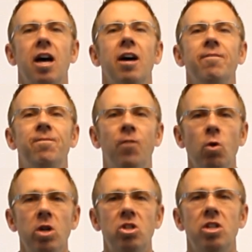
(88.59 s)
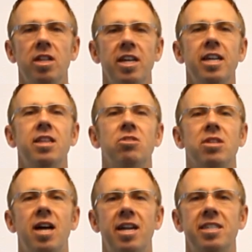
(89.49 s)
Unfortunately, there's a
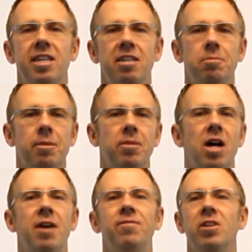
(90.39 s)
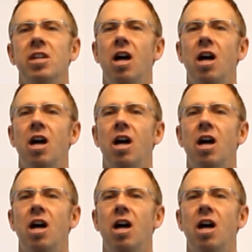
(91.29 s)
lot of salespeople offering